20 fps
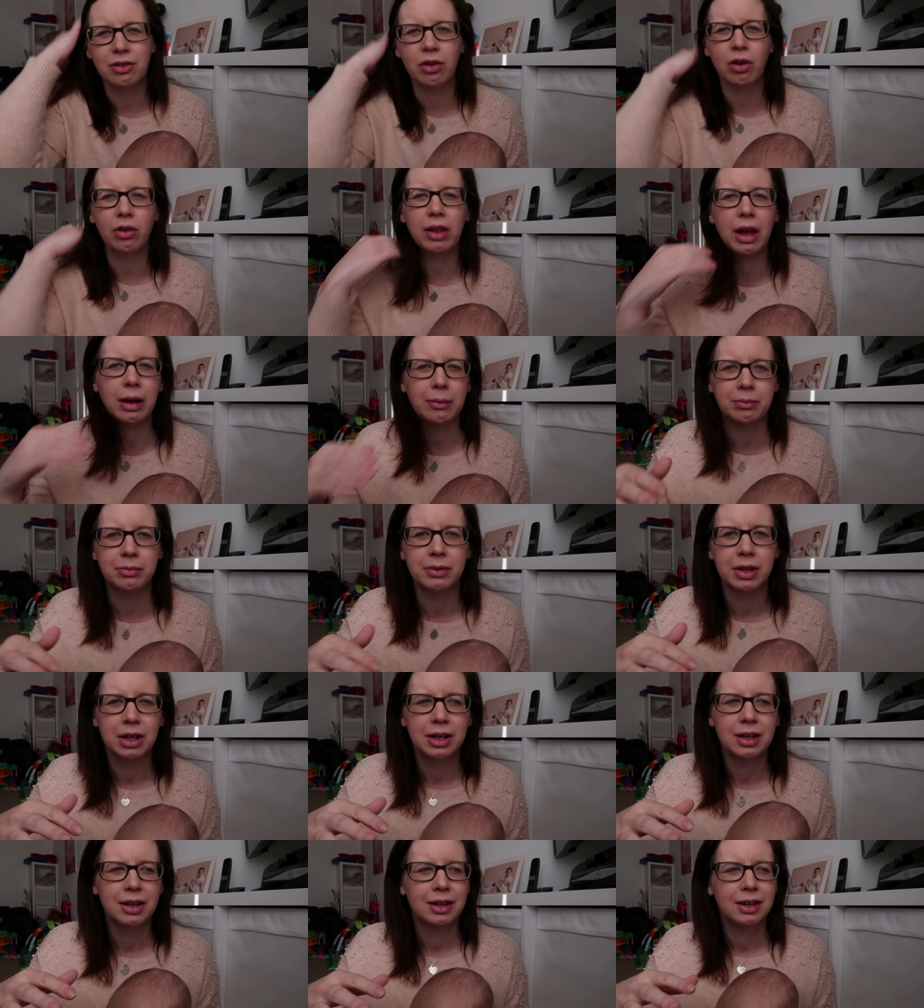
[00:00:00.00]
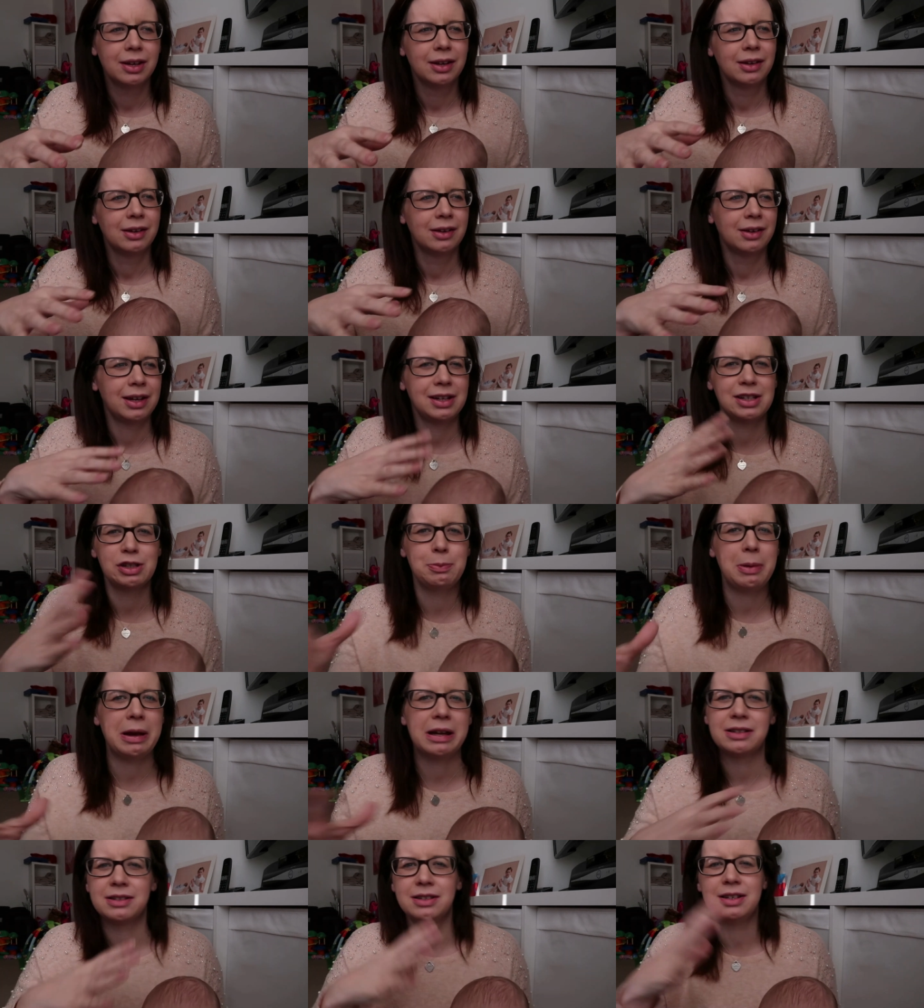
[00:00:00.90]
Not that I'm
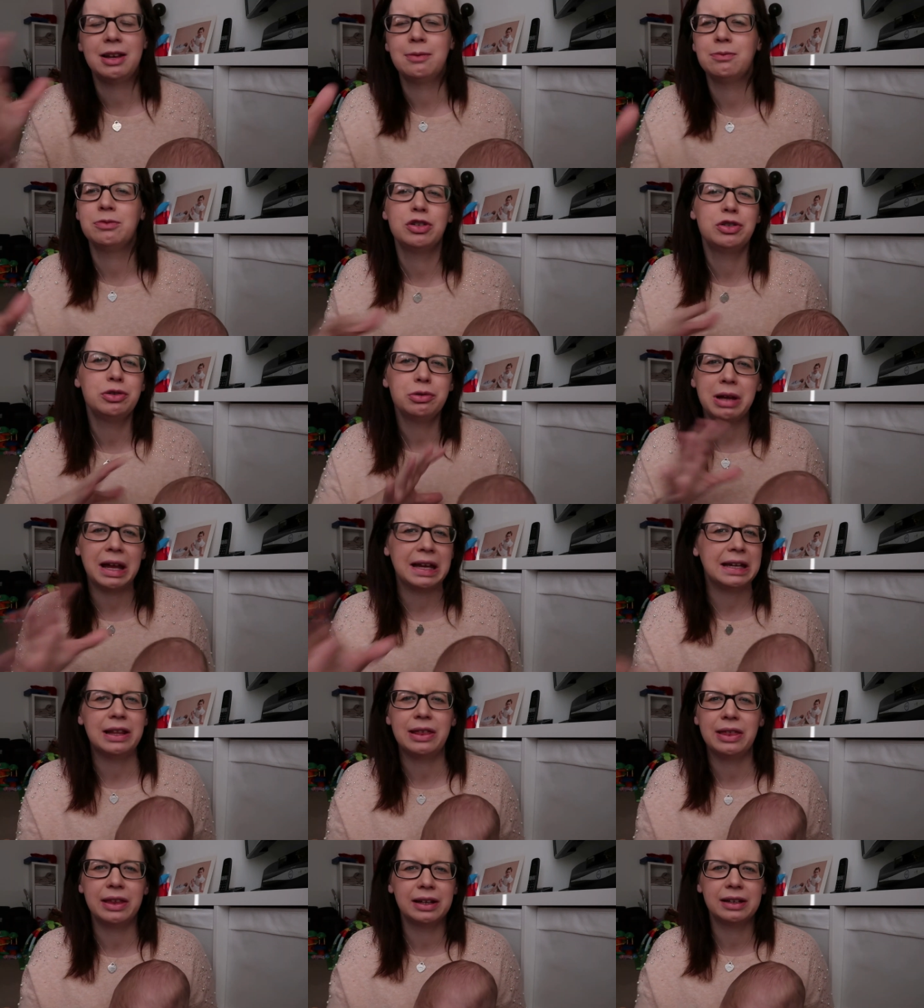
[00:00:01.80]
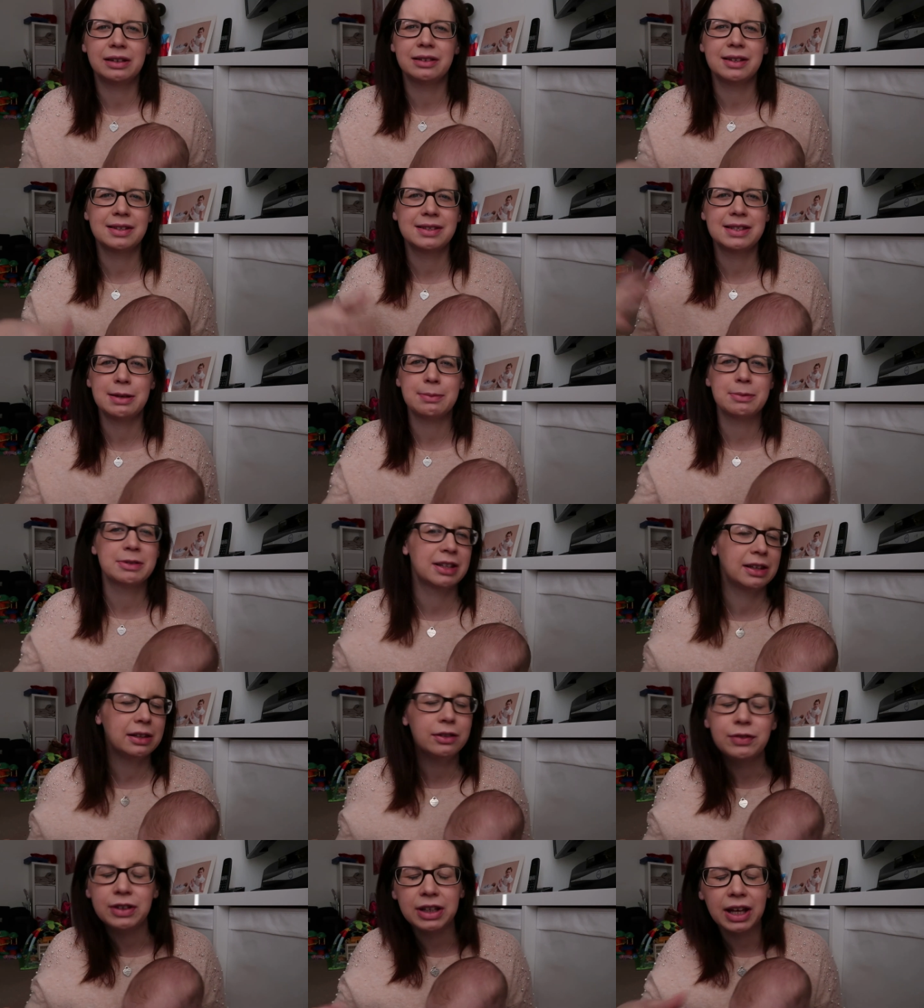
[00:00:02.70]
expecting him to do anything the same as
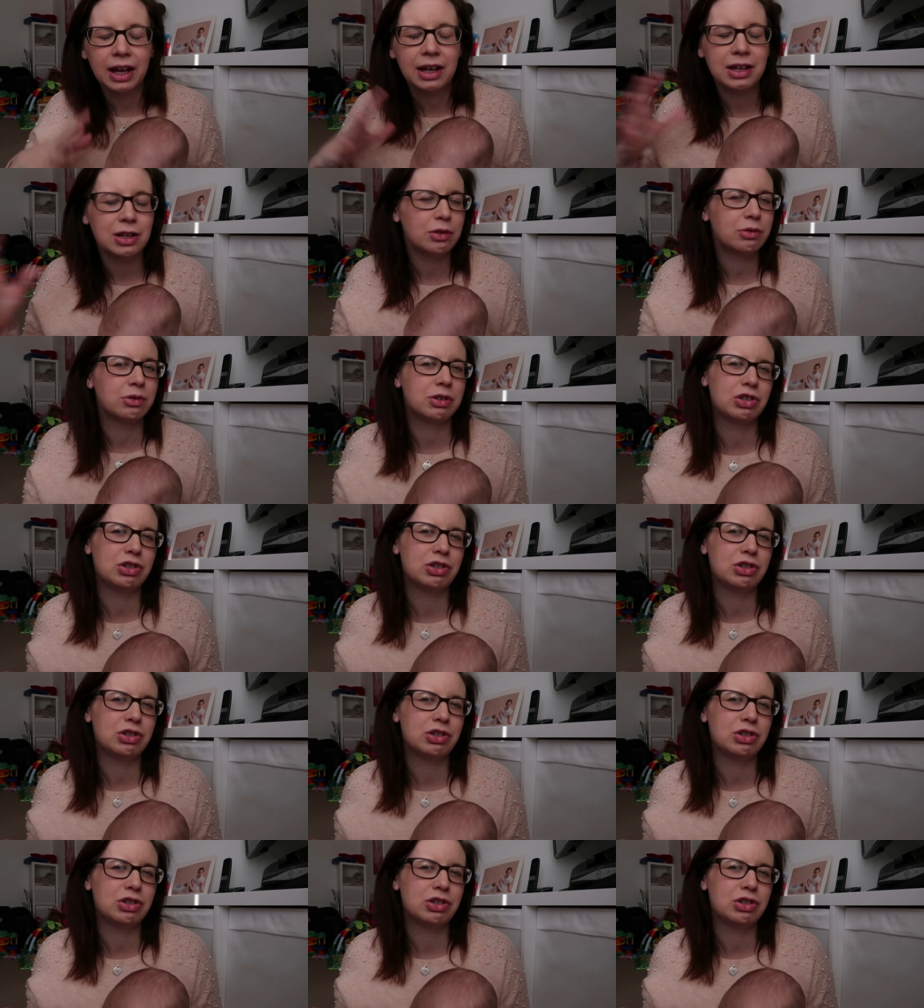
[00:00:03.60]
Olivia, you know.